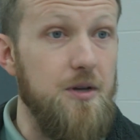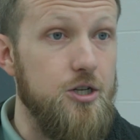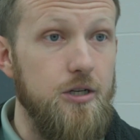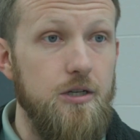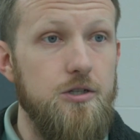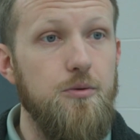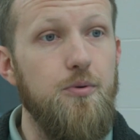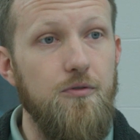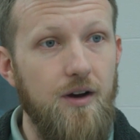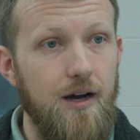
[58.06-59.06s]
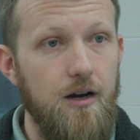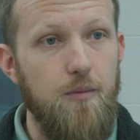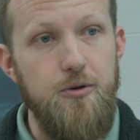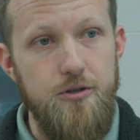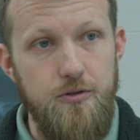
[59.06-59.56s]
mission is to provide
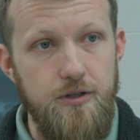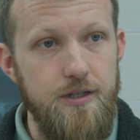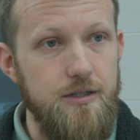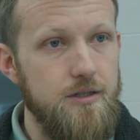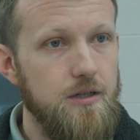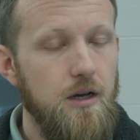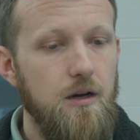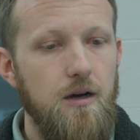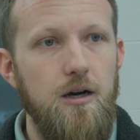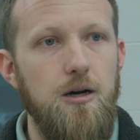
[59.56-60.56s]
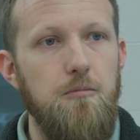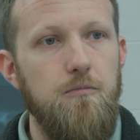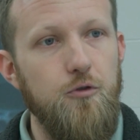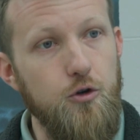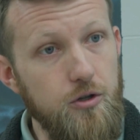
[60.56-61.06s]
opportunities
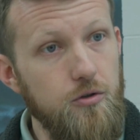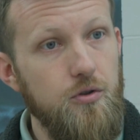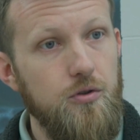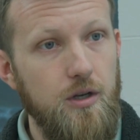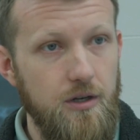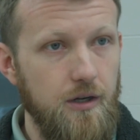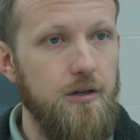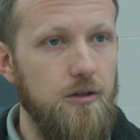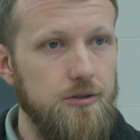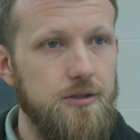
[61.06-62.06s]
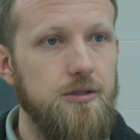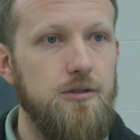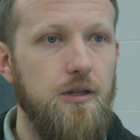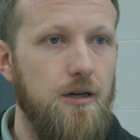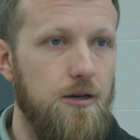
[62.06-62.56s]
for youth and young
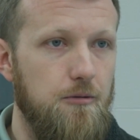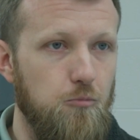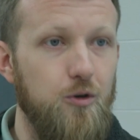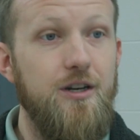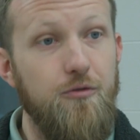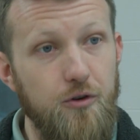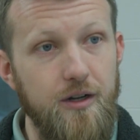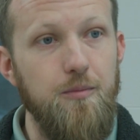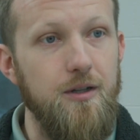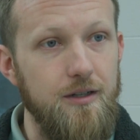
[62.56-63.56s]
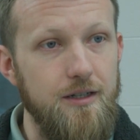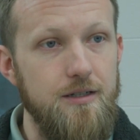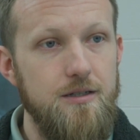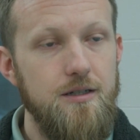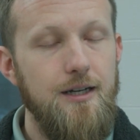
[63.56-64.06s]
adults with differing
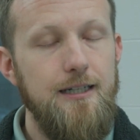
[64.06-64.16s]
abilities